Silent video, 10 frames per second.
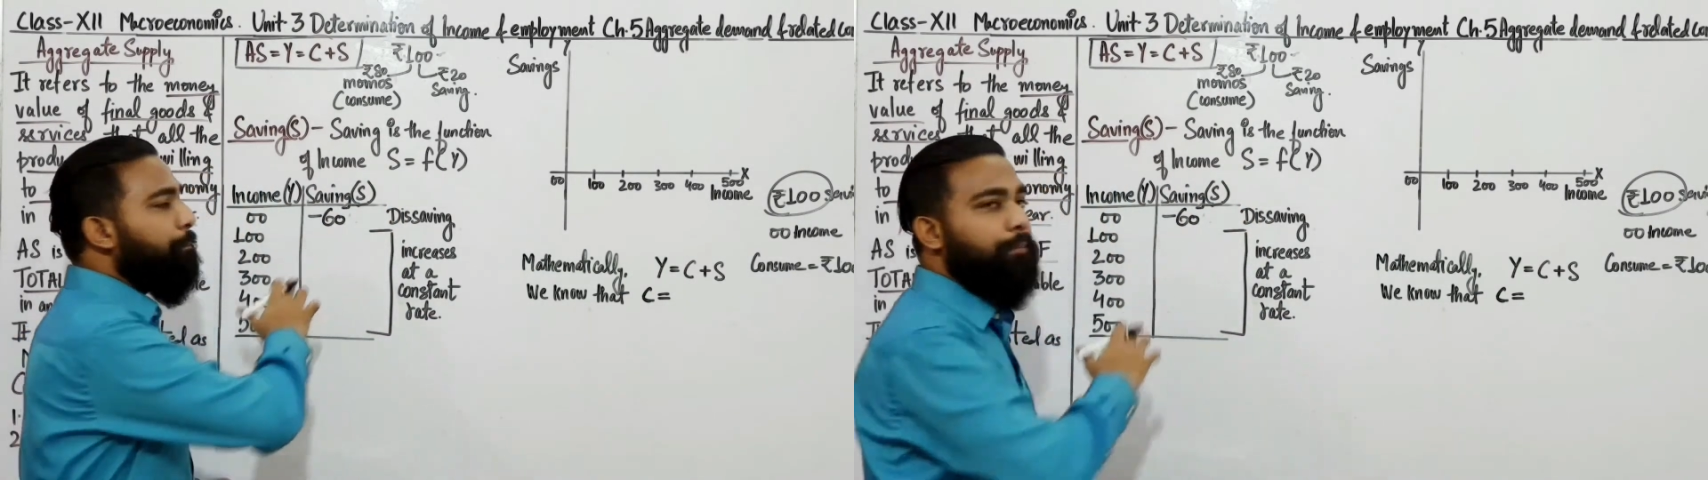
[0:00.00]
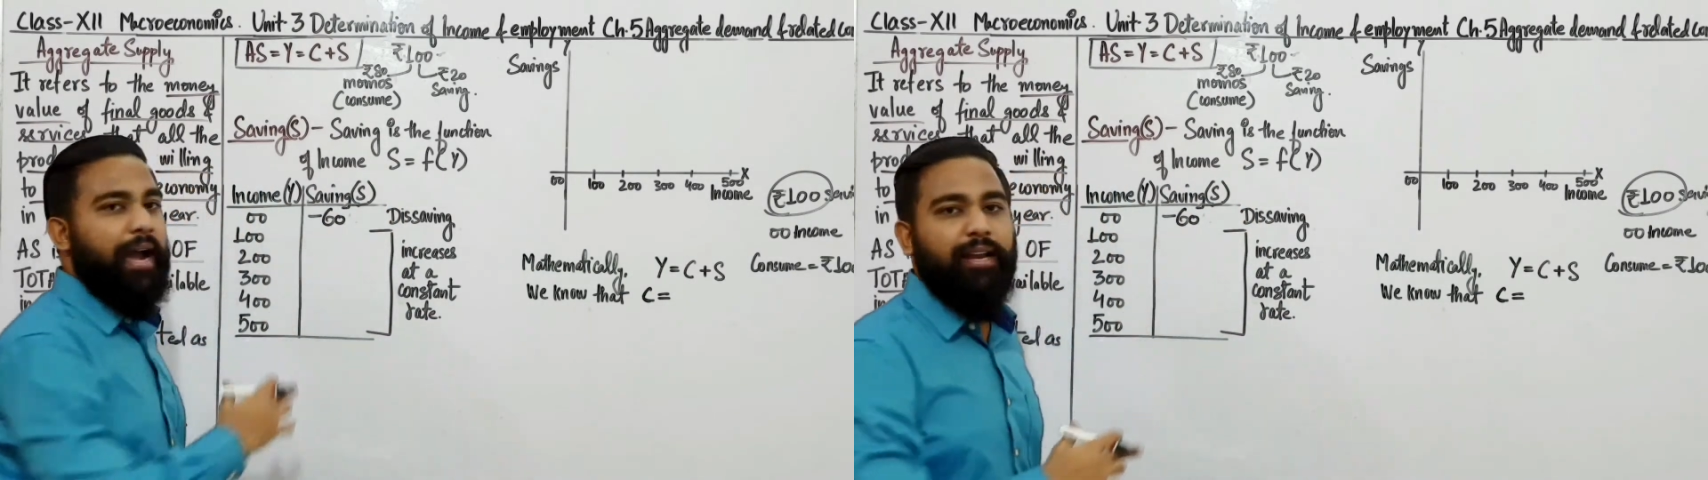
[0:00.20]

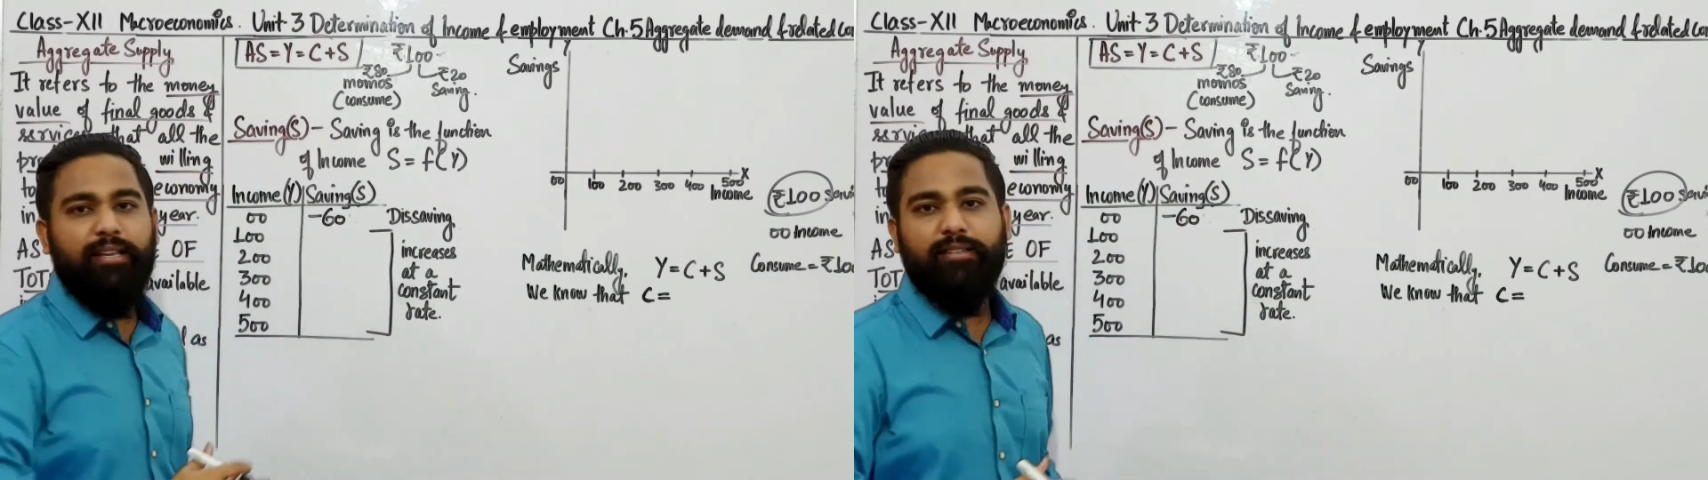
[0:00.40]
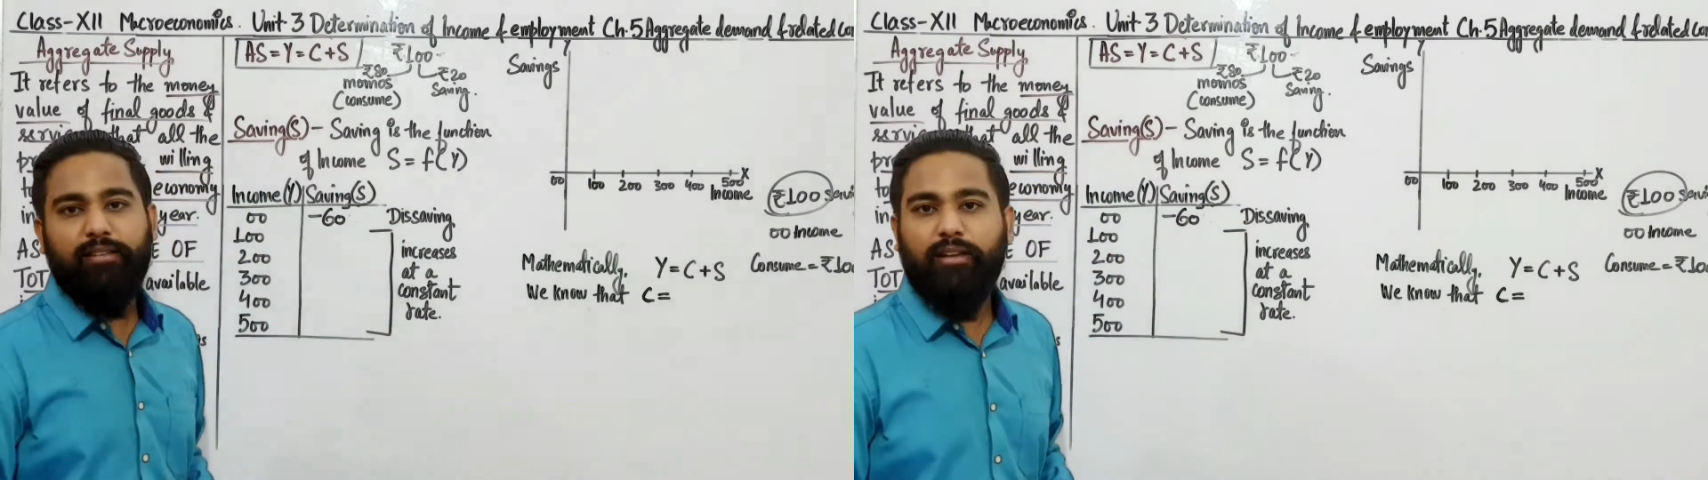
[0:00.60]

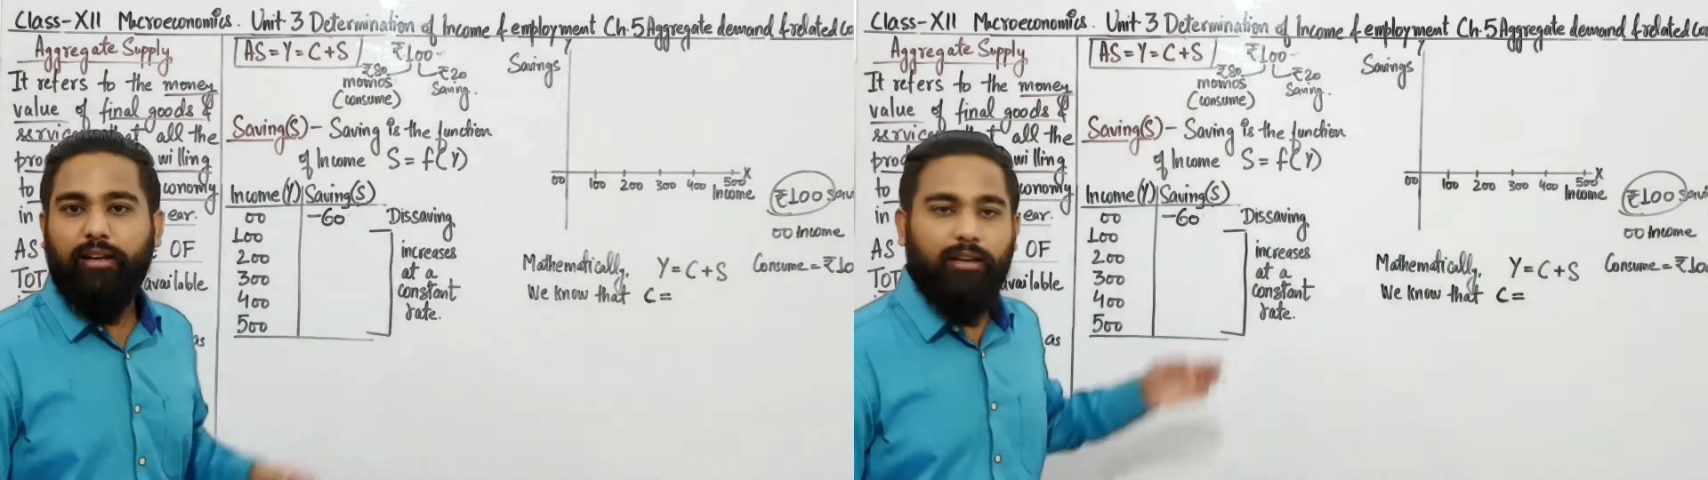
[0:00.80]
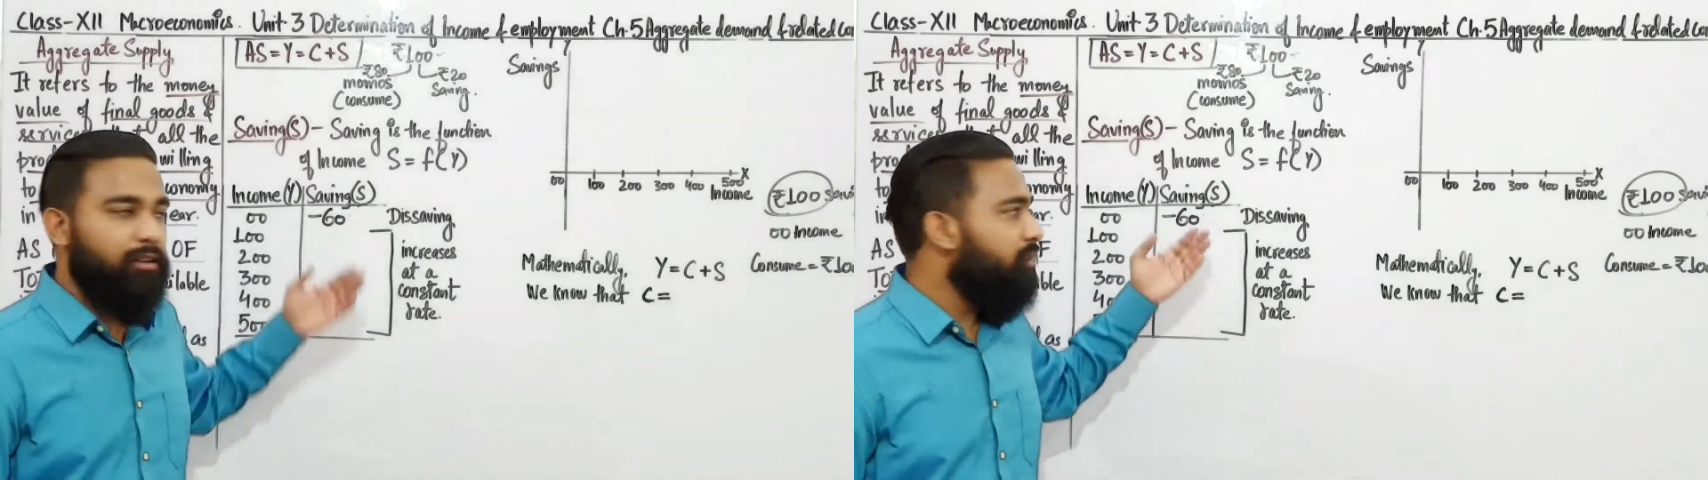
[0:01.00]
minus
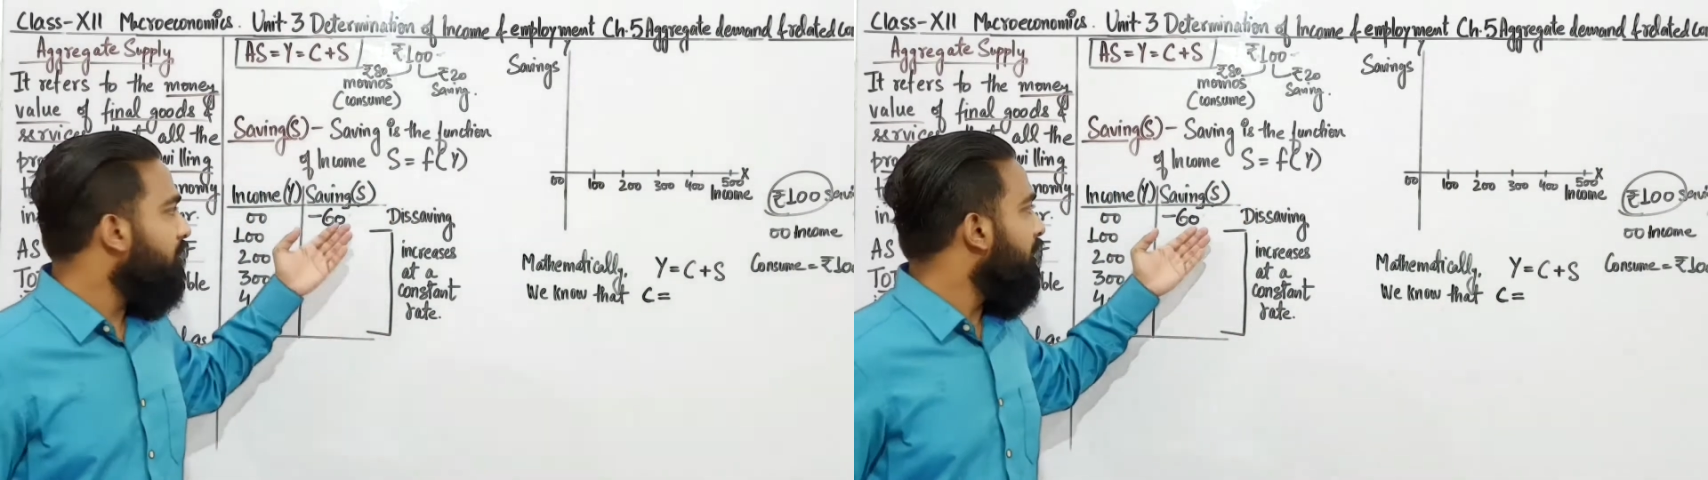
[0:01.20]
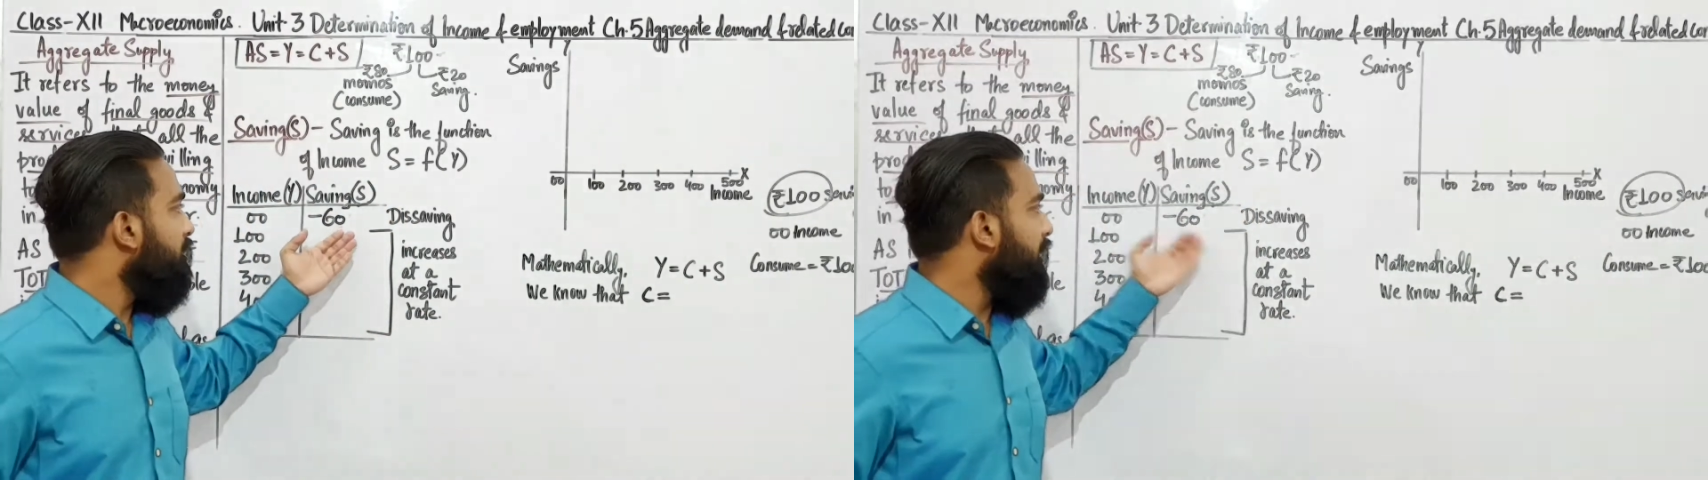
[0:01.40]

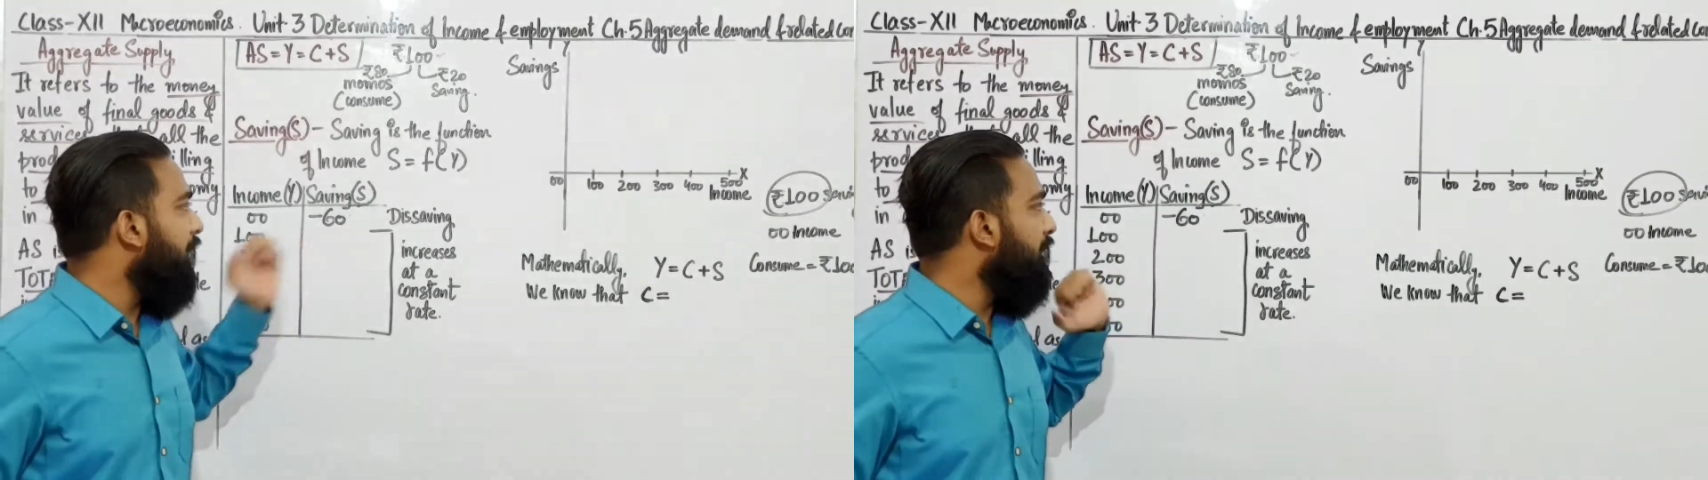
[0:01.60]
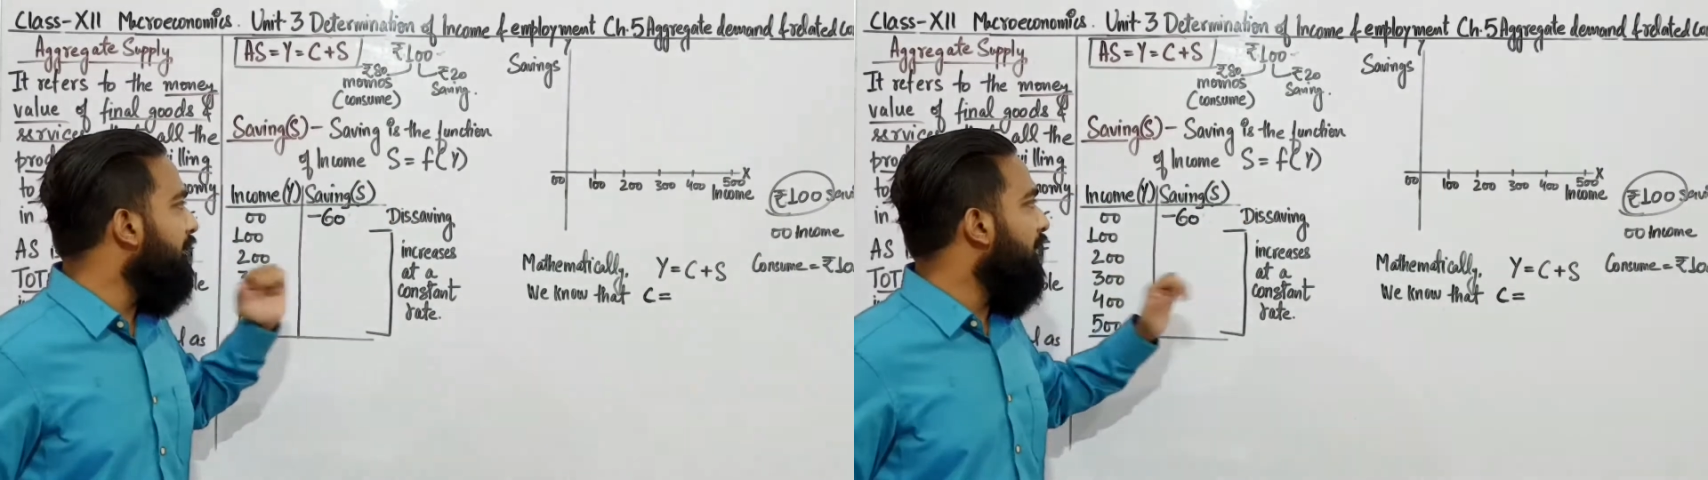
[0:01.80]

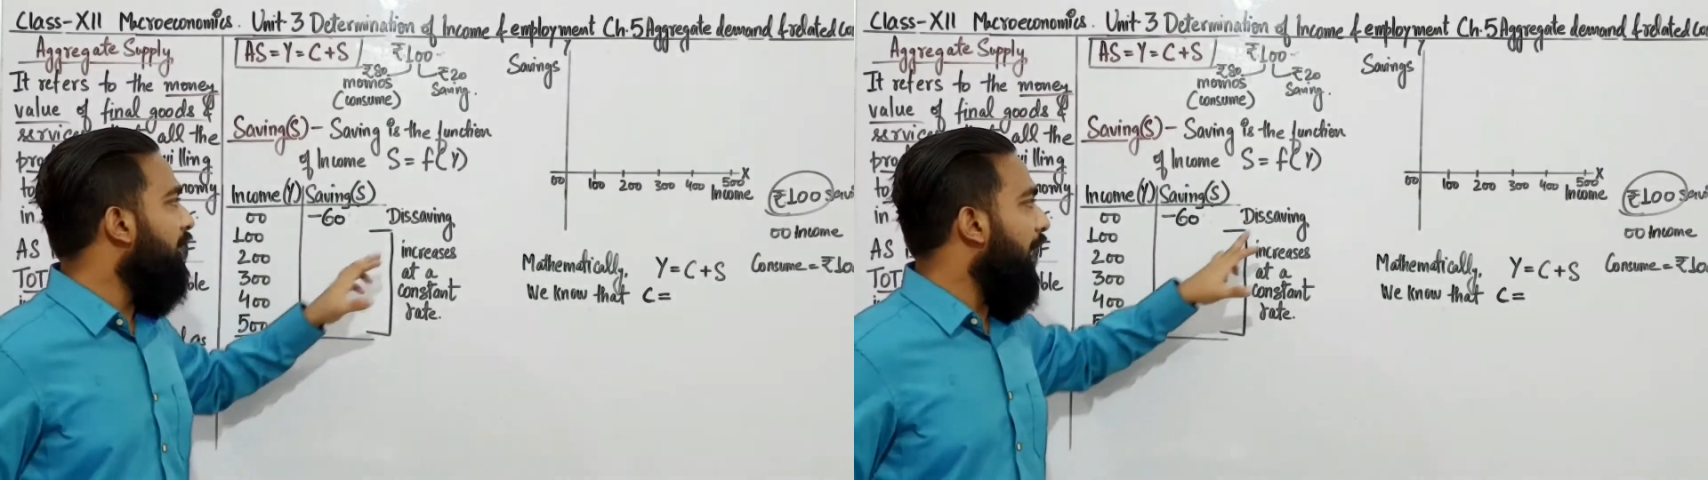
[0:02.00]
sign here